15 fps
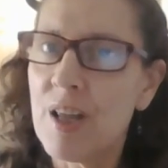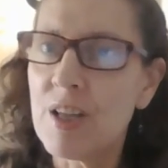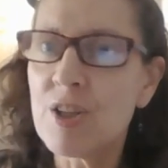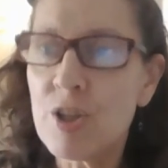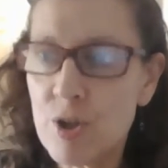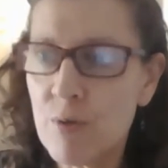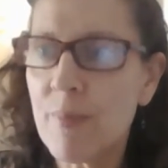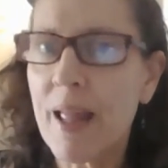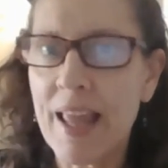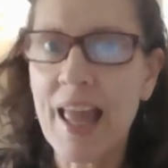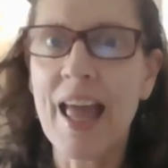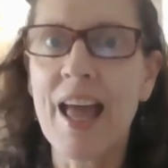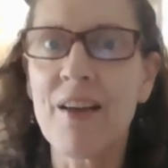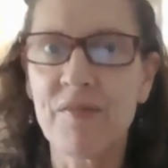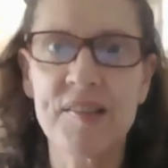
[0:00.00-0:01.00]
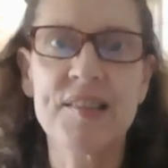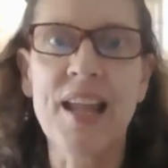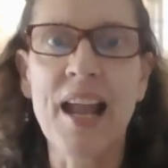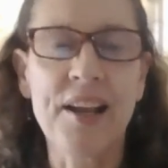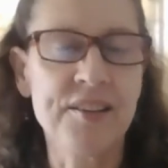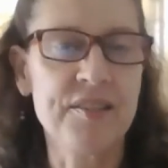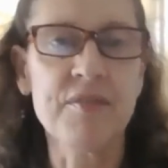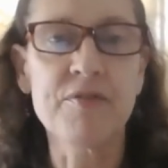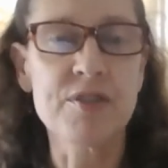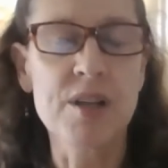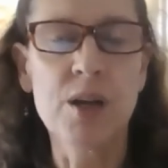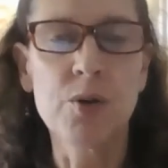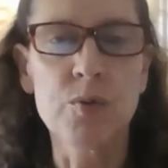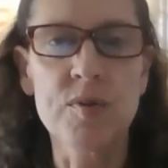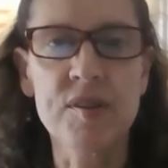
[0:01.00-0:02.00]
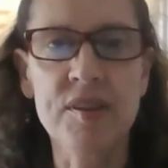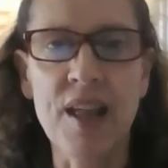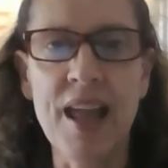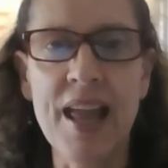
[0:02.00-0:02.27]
you may have stacks of notes